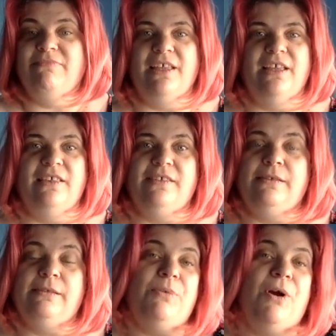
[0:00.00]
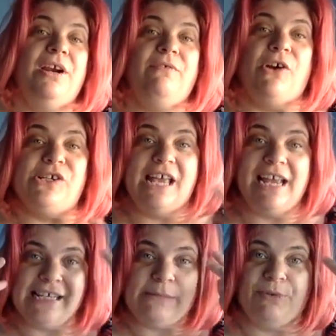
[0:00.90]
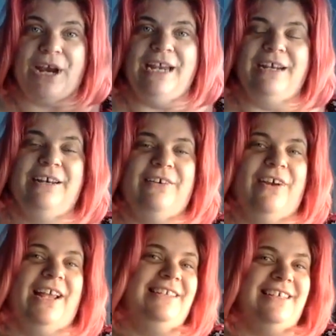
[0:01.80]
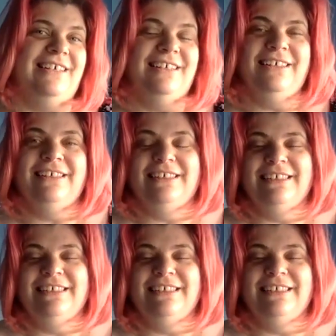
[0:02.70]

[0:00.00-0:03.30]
it's part of our science brain right to, mm-hmm.